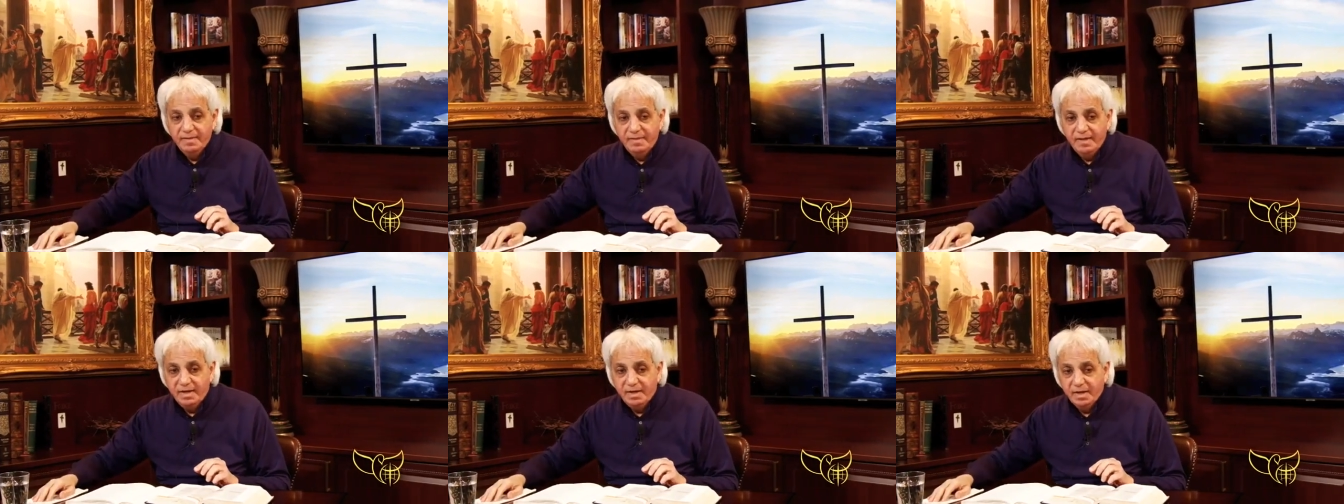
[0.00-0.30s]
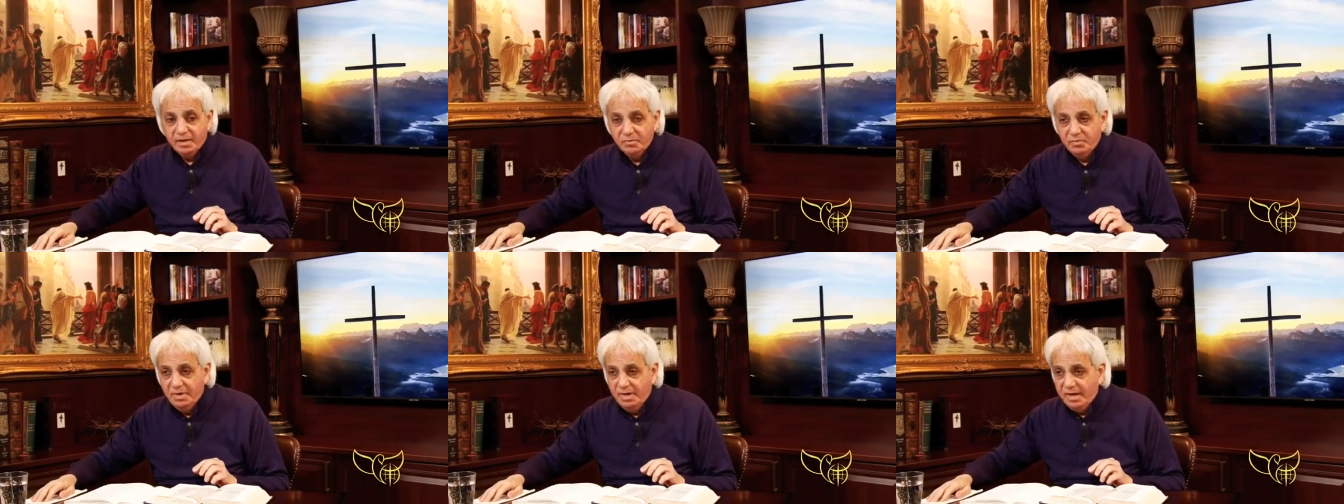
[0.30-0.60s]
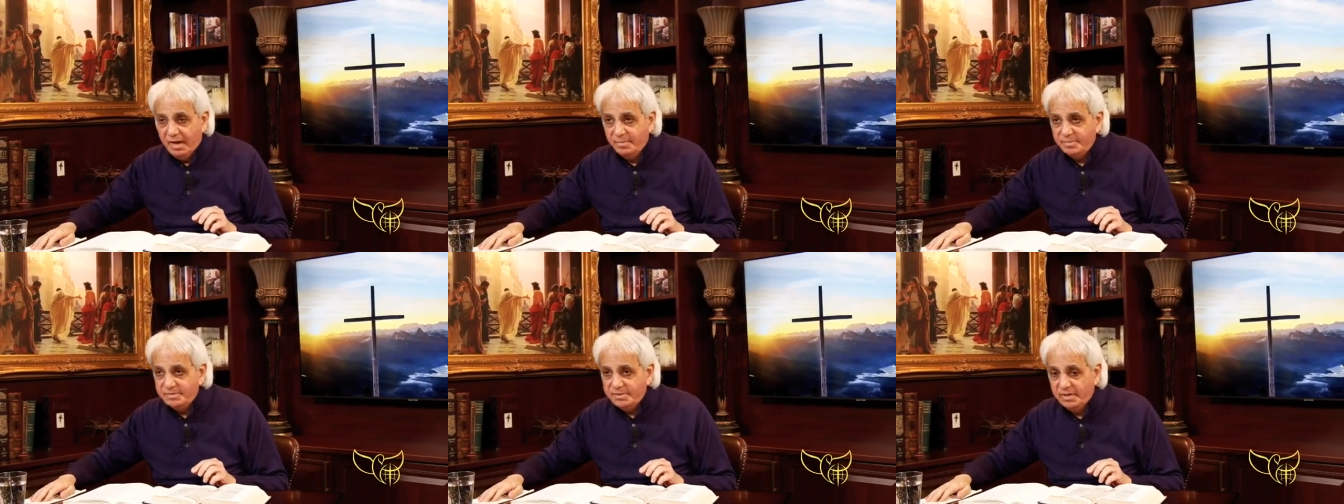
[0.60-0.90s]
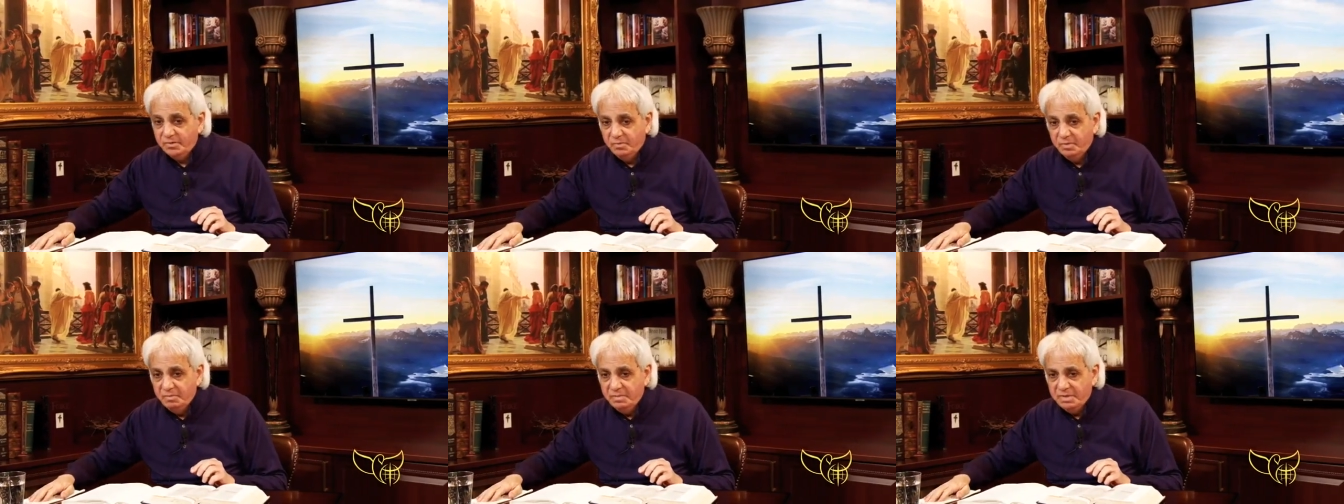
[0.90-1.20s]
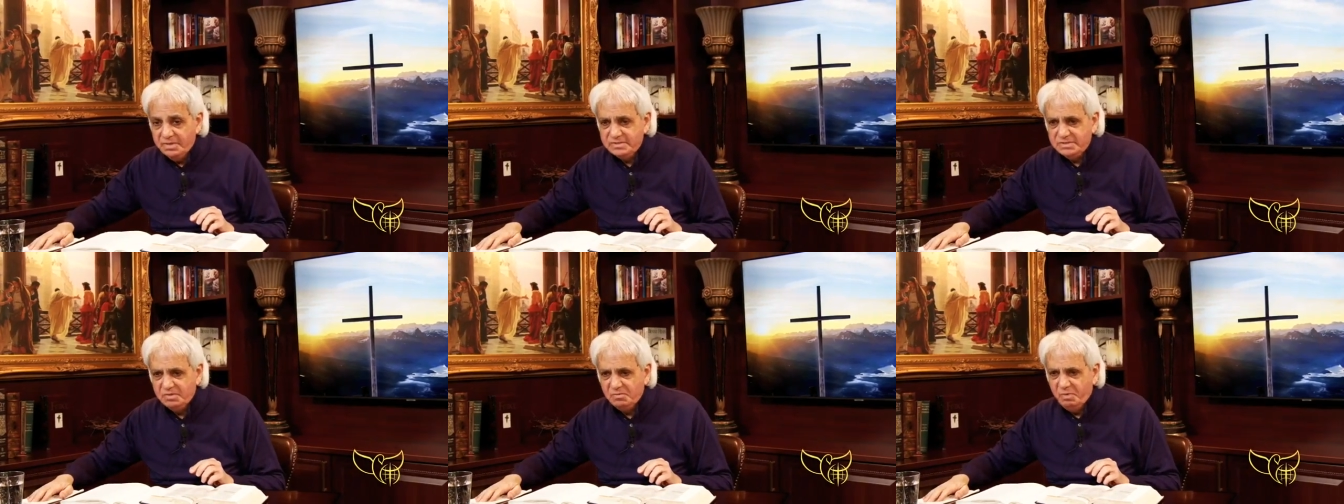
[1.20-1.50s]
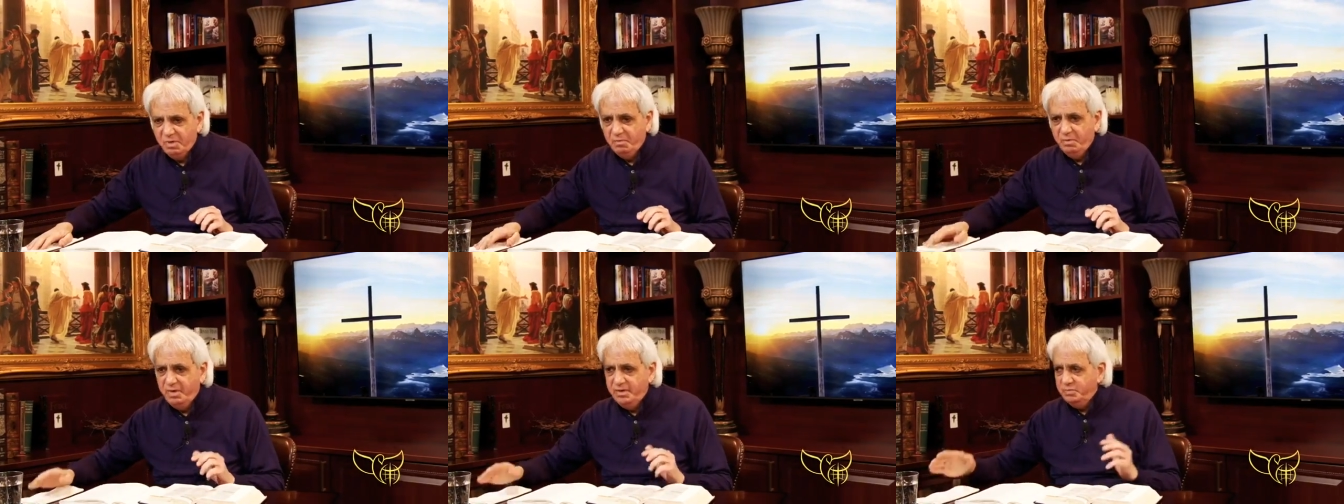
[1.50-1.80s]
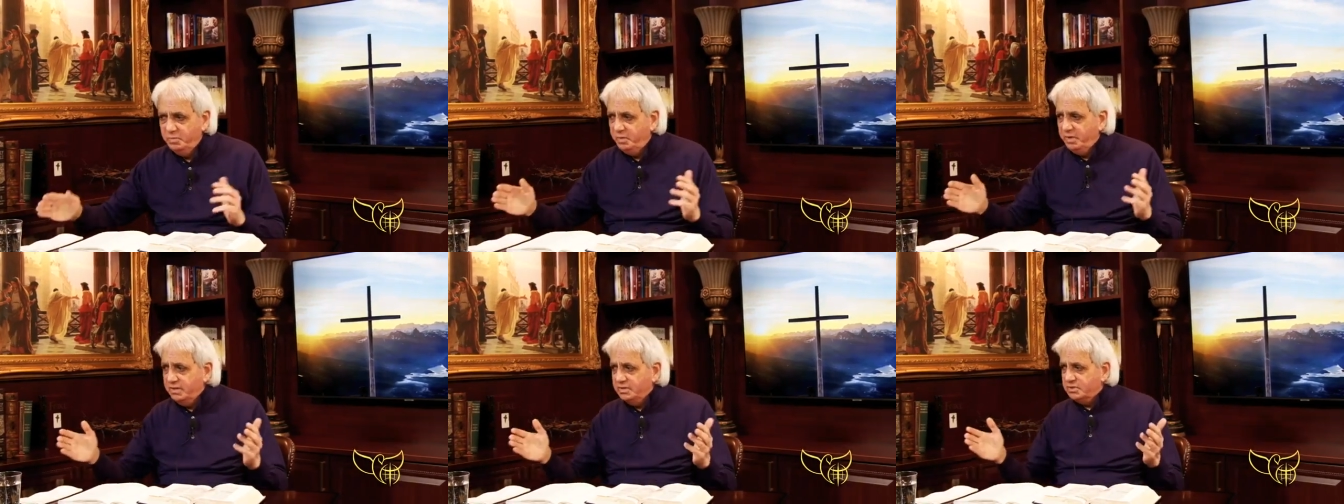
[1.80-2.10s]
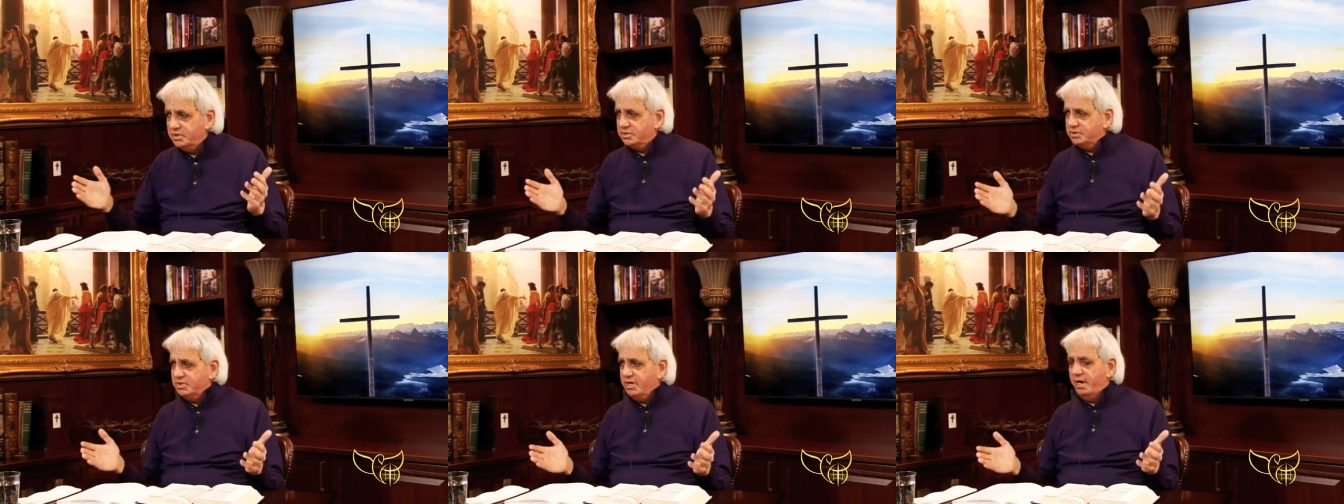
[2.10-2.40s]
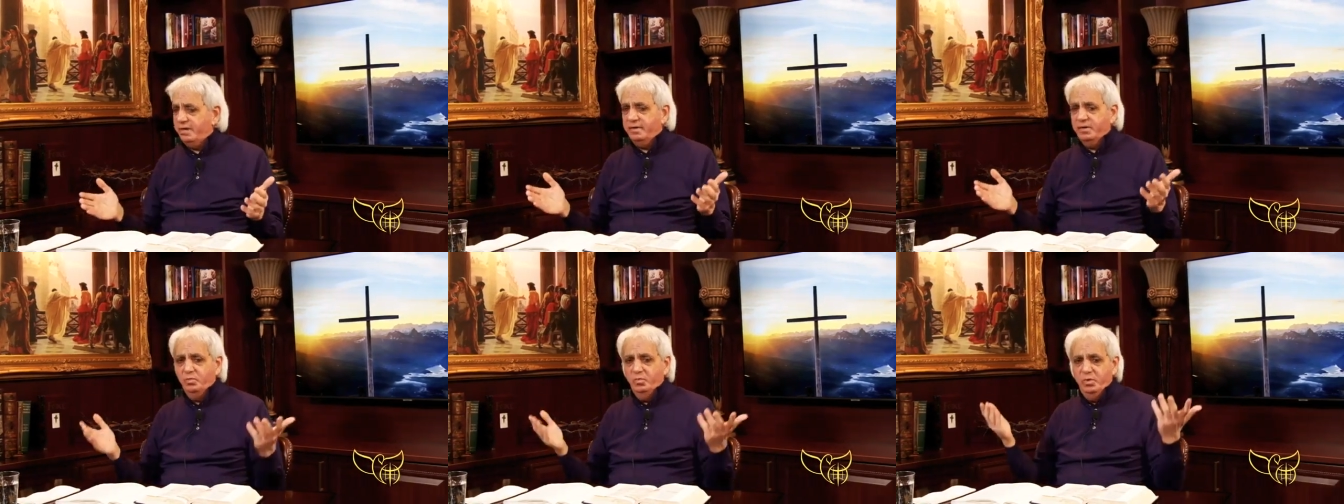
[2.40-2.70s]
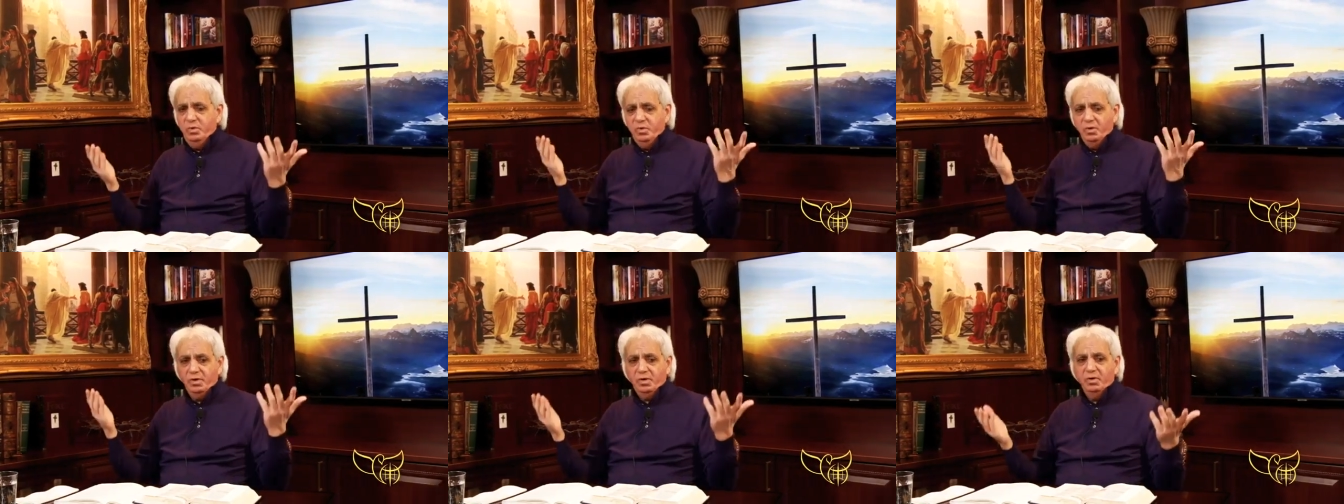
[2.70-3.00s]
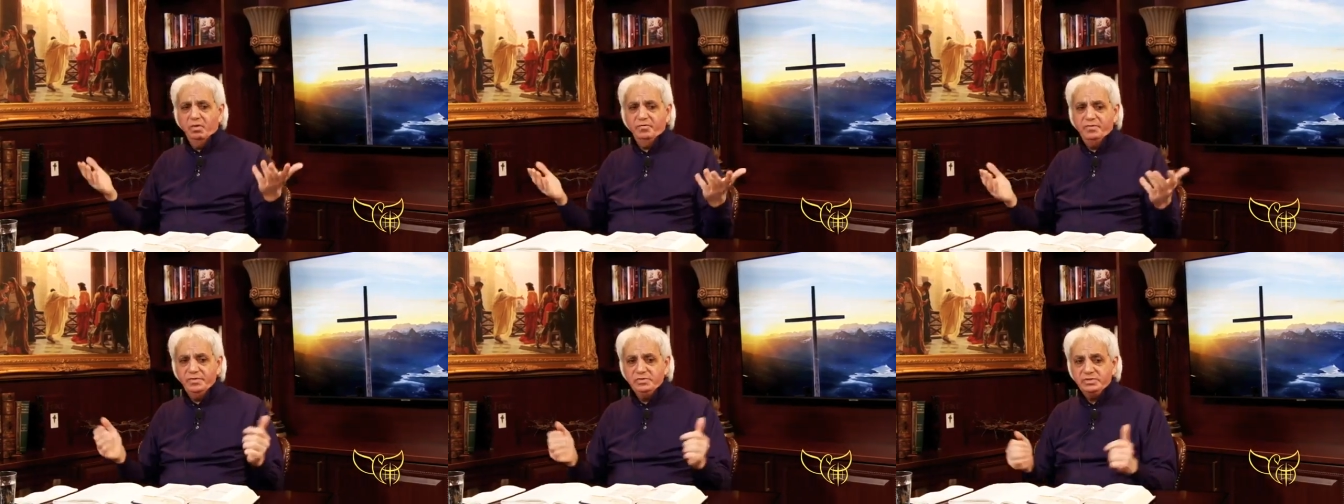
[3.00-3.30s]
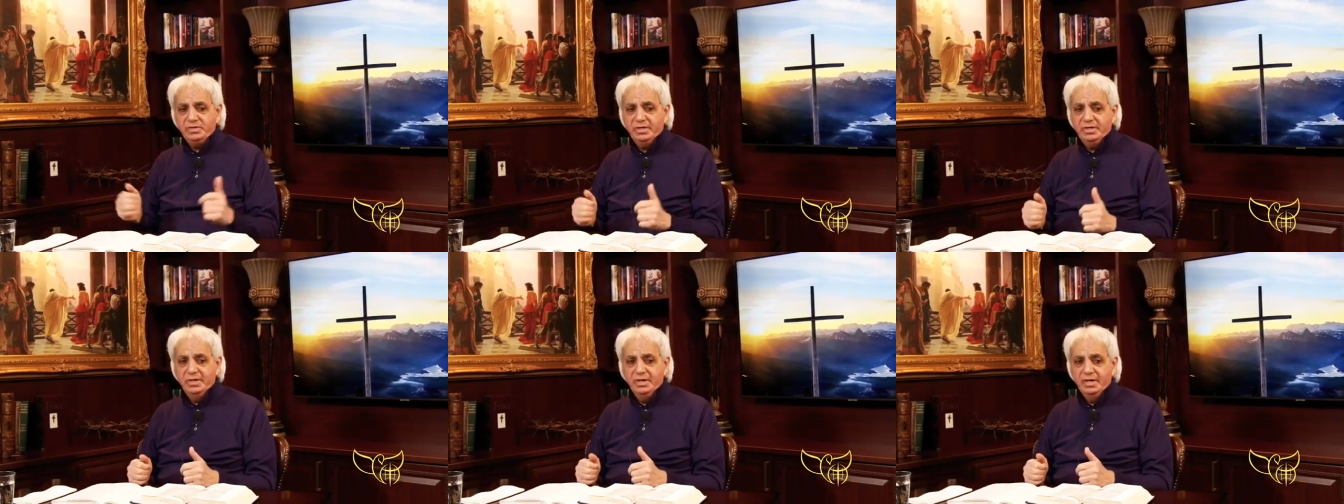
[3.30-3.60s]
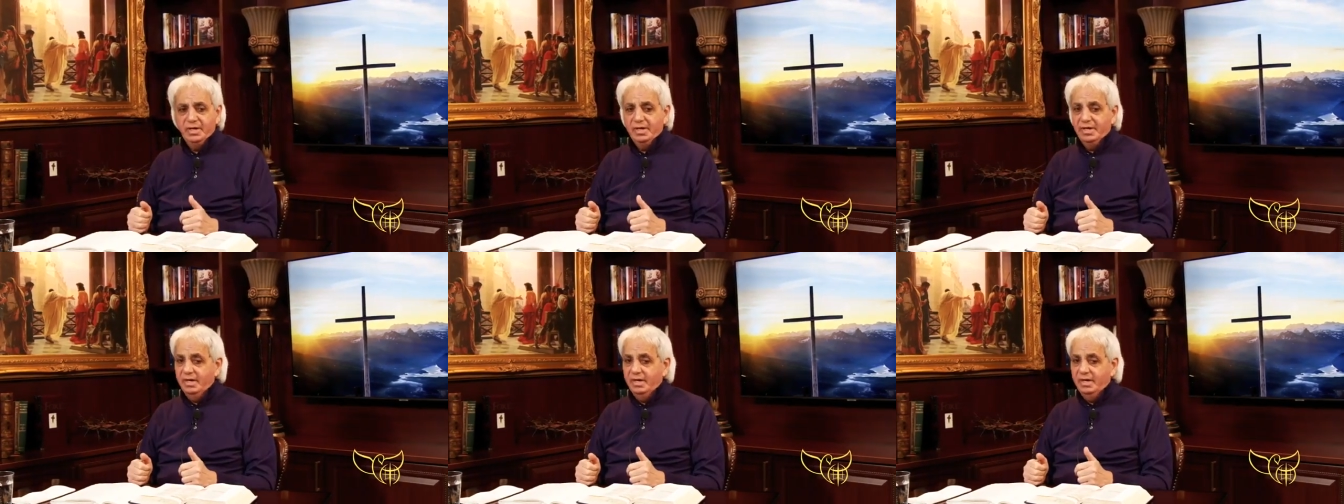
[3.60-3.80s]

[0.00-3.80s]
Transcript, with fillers: They got really upset with me. They said, Well, we, we just got it. We want to go fishing.